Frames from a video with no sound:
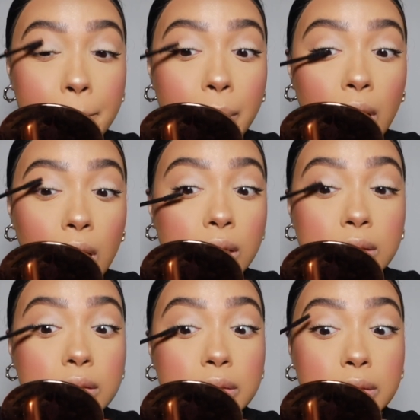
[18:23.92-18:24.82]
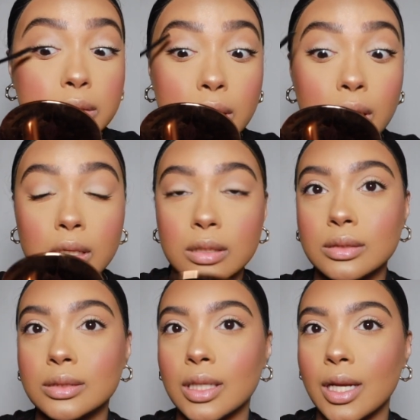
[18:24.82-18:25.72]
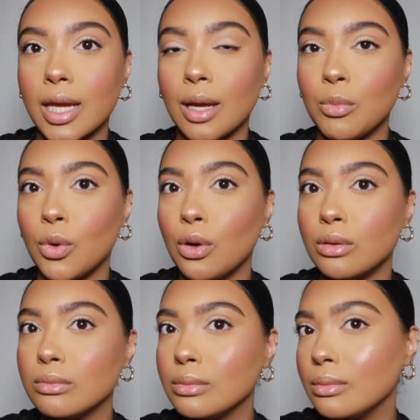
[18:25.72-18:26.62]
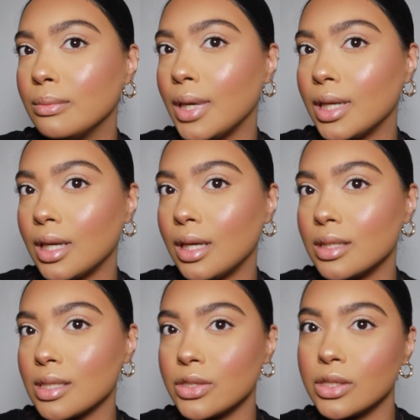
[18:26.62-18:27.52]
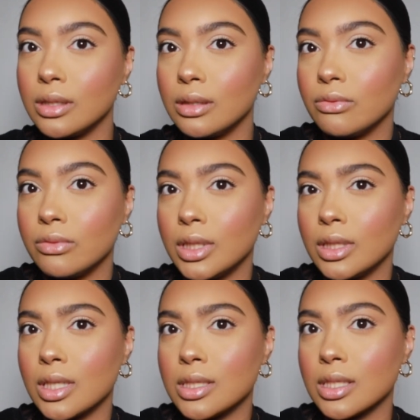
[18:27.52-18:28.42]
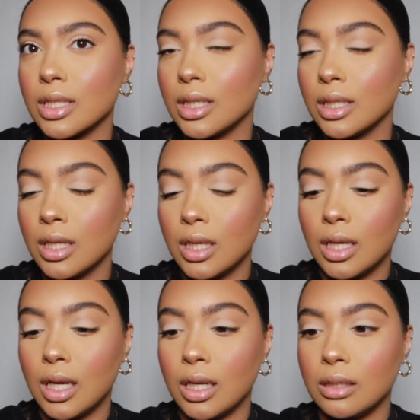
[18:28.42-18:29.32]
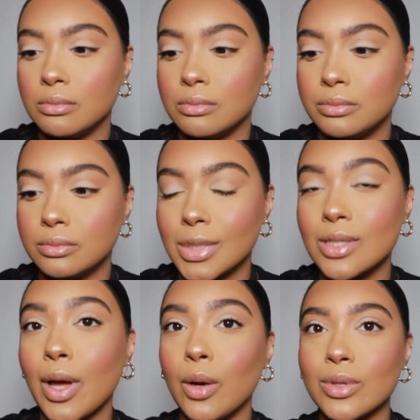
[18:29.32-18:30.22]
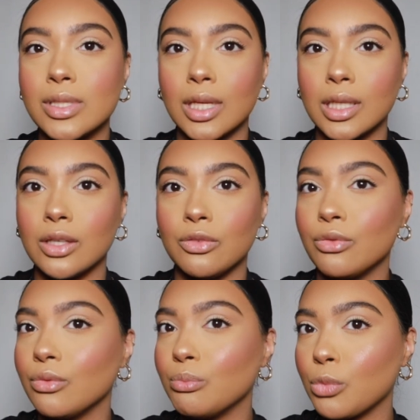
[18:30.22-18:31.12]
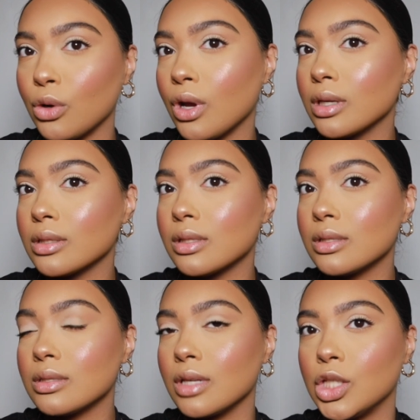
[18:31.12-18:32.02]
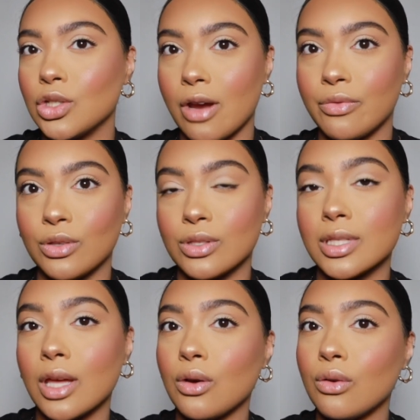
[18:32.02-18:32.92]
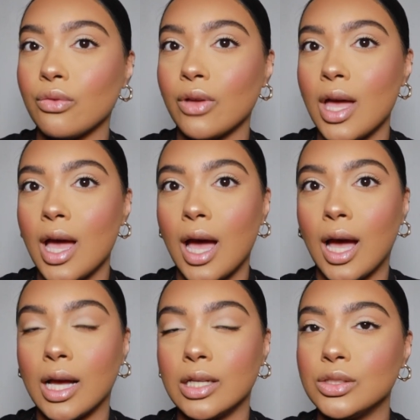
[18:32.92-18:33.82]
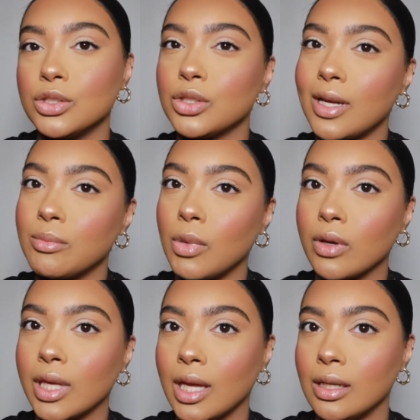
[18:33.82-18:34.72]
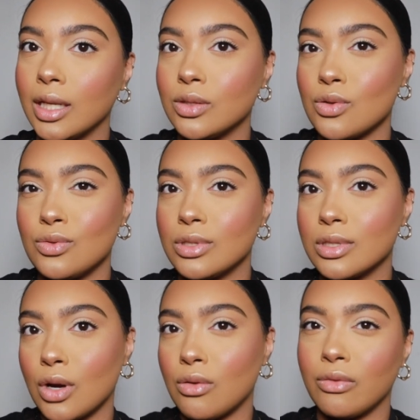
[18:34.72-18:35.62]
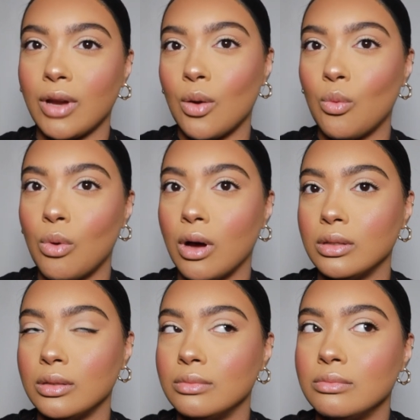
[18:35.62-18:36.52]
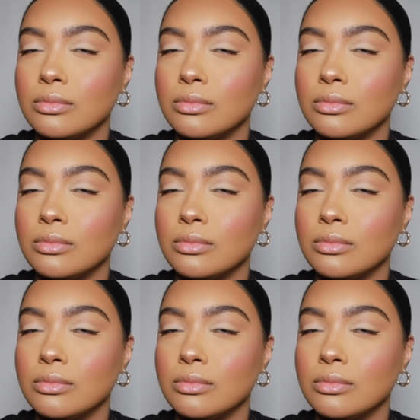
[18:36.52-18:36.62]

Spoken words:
But today I'm not mad at it. It's actually really nice today. This is why I always say give products a try for yourself and try them out again. Like, don't just go off like one